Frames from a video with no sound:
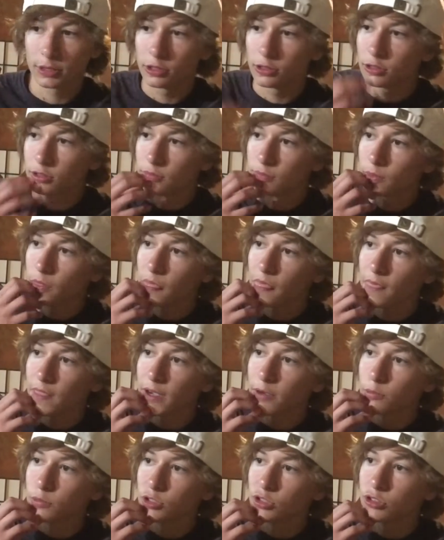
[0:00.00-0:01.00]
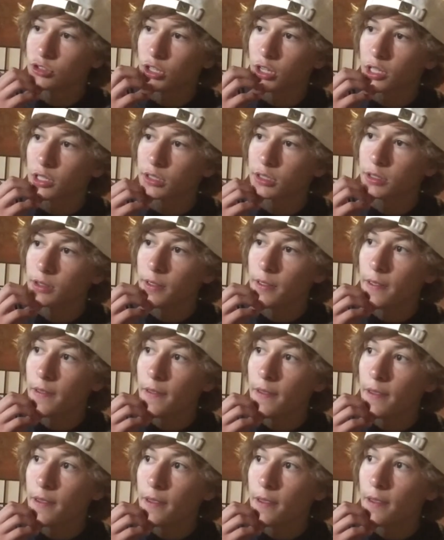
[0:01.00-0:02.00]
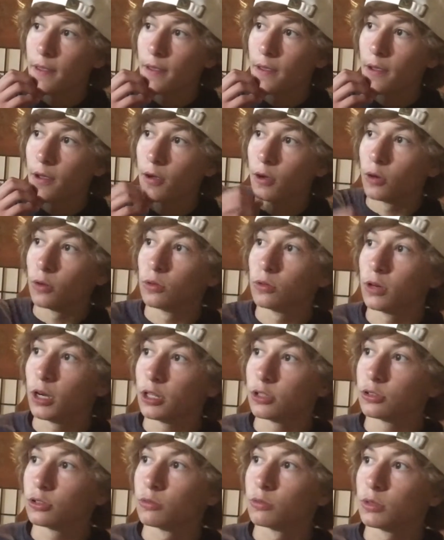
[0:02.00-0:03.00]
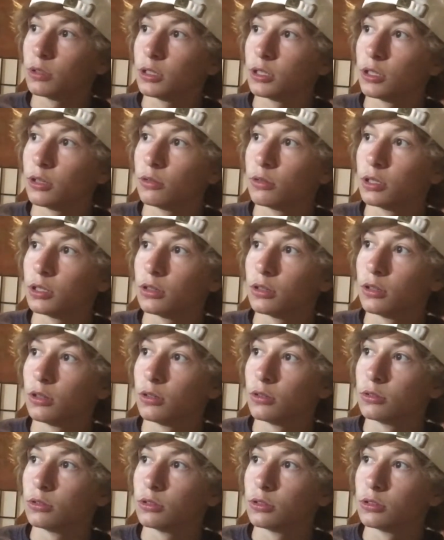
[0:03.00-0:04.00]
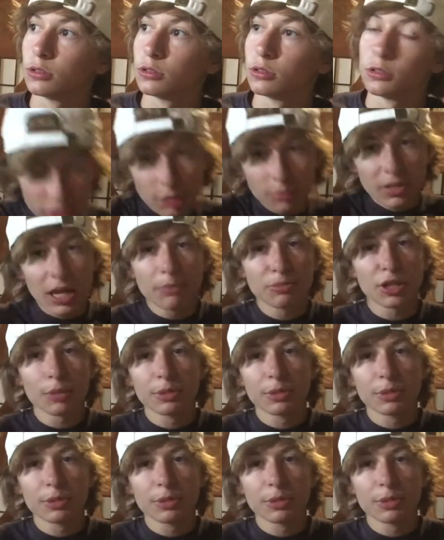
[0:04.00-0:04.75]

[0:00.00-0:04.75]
because that would suck. Oh, I should really go get those. Sometimes